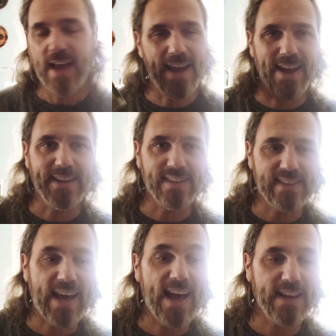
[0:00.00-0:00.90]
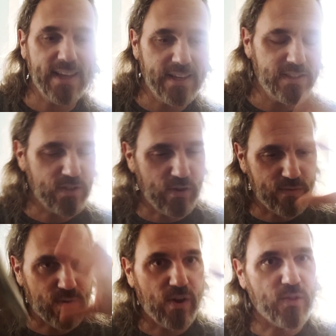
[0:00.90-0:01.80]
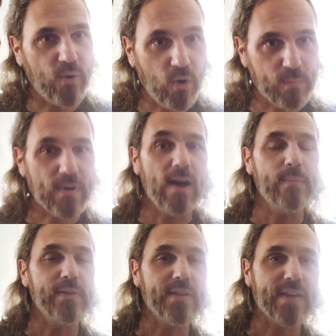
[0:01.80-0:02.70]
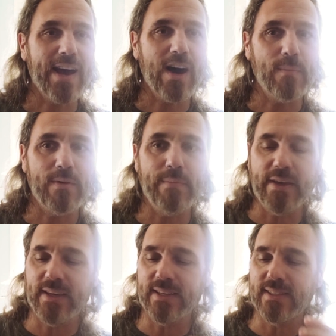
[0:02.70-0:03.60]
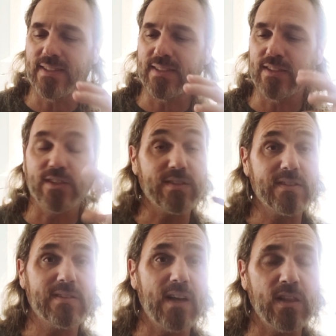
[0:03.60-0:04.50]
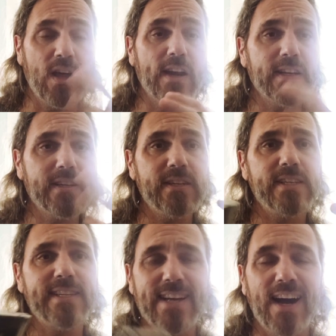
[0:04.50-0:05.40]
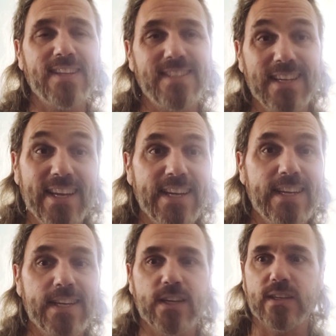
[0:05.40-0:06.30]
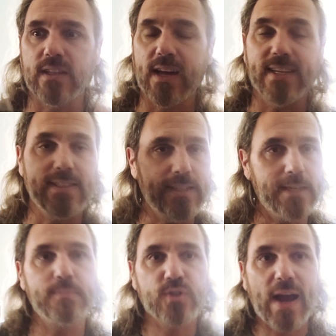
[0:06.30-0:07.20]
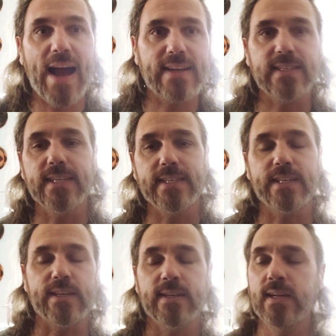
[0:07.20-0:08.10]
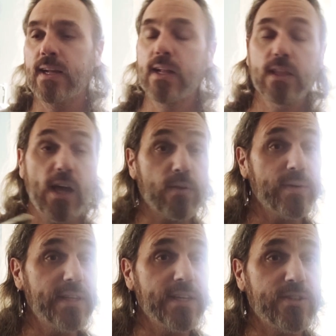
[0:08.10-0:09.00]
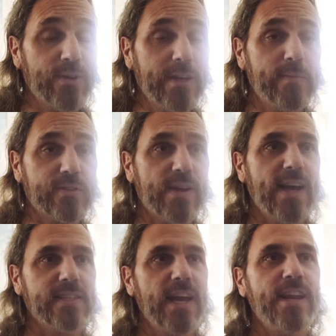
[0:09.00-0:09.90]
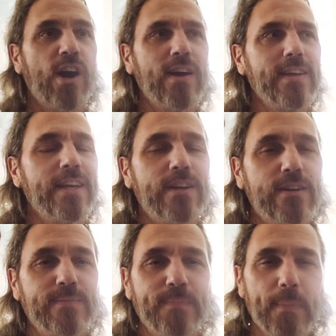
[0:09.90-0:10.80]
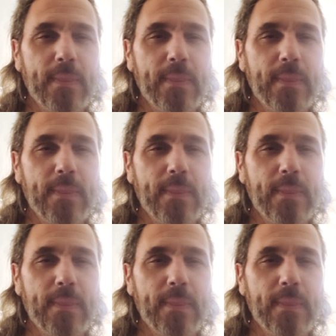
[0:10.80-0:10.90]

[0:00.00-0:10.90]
And that is overall the whole problem with this album is there's a lot of good cuts in here, a lot of deep tracks in here, a lot of really enjoyable tracks. And, you know,